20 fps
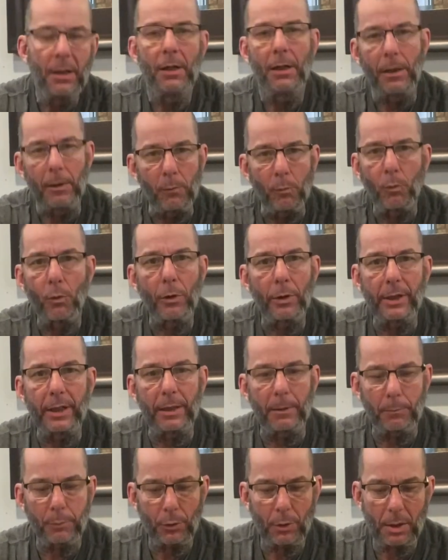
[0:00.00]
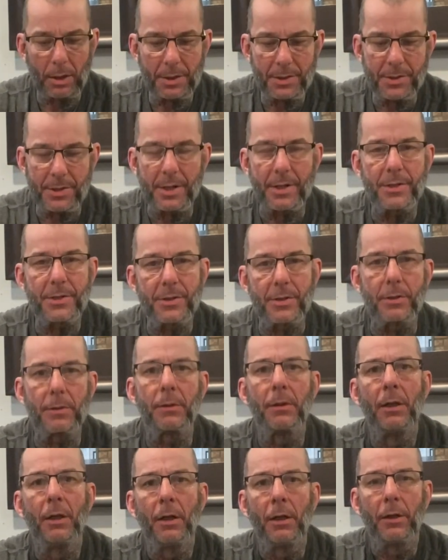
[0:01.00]
and working process,
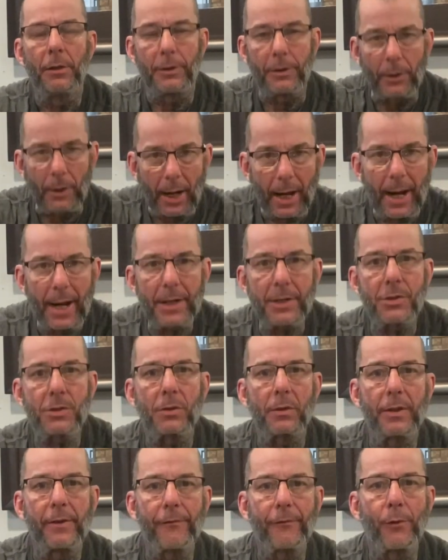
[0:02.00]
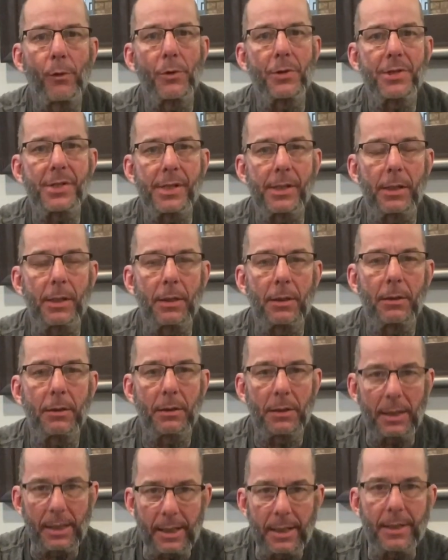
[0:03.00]
you're actually forcing it
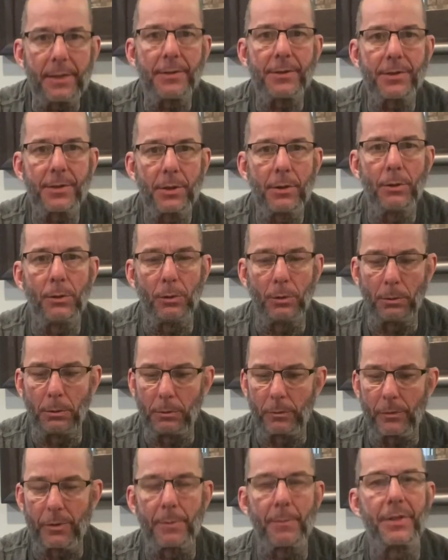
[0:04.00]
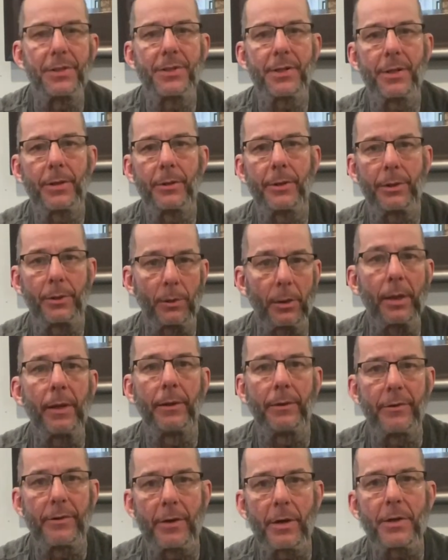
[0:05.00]
into the material
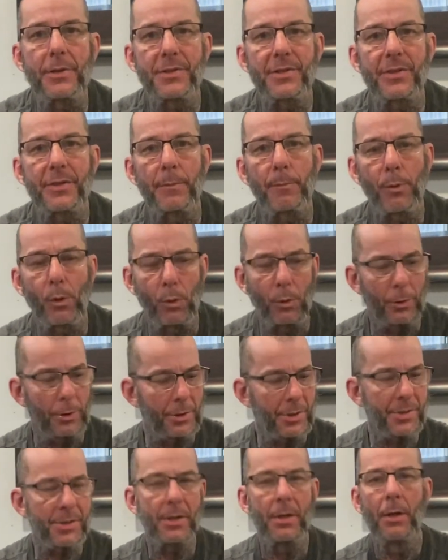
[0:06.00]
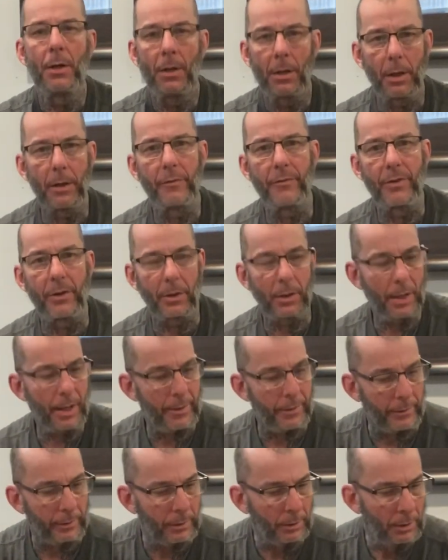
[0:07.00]
and thus the pores of the
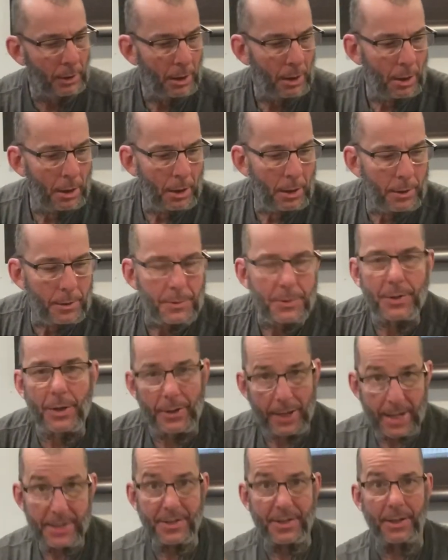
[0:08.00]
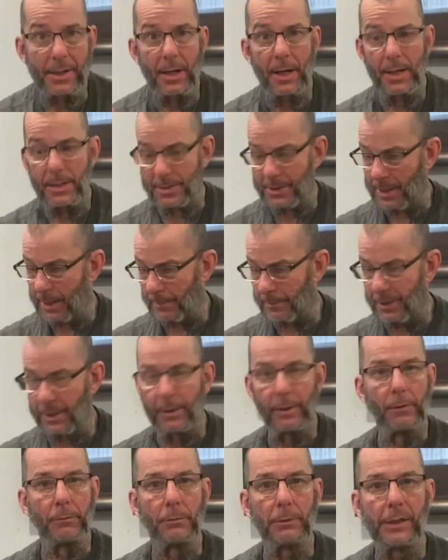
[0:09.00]
leather. So that's the concept
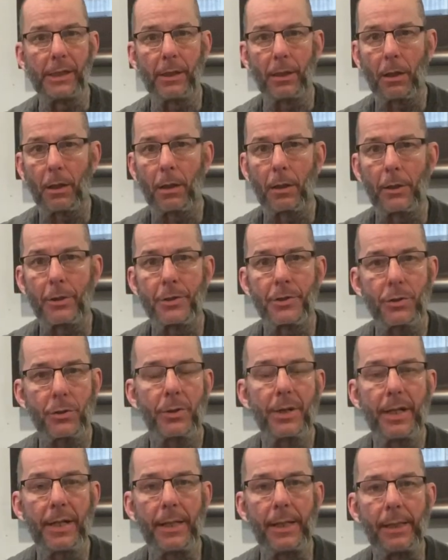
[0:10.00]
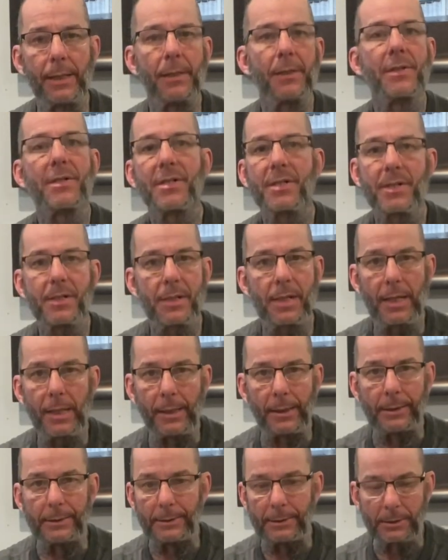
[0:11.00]
here. We are treating
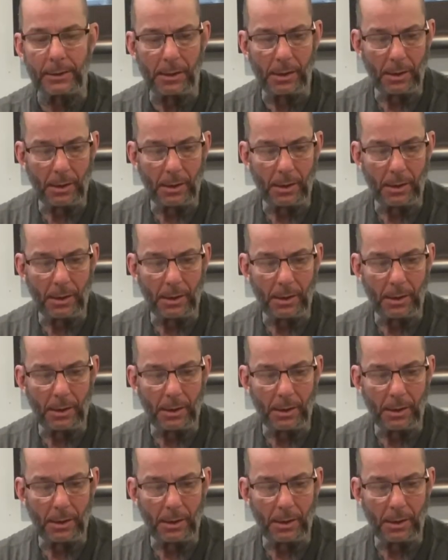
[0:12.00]
skin